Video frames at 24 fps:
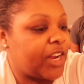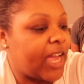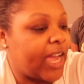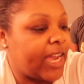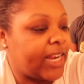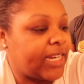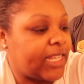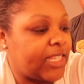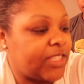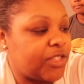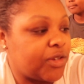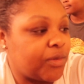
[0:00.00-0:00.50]

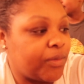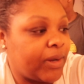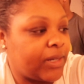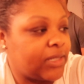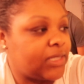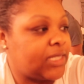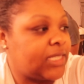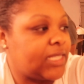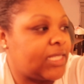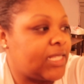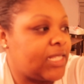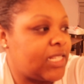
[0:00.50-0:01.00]
I need to
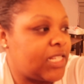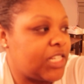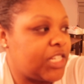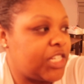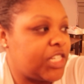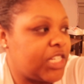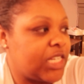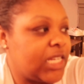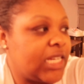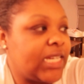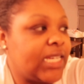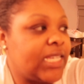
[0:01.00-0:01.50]
wash these
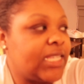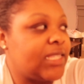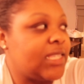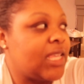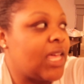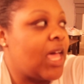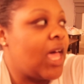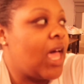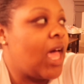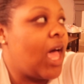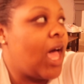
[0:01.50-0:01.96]
dishes.